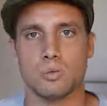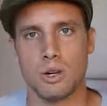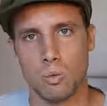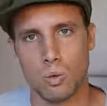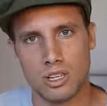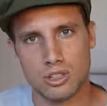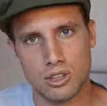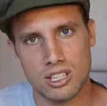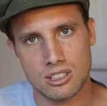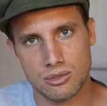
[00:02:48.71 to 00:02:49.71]
where water
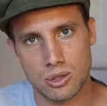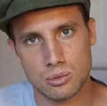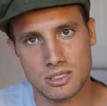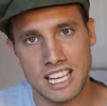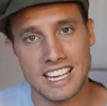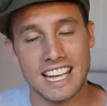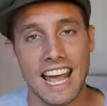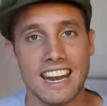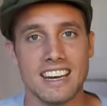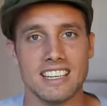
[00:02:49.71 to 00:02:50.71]
transforms
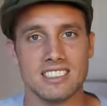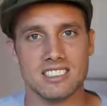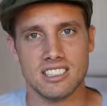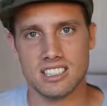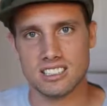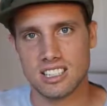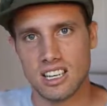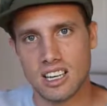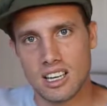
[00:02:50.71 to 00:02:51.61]
again into this.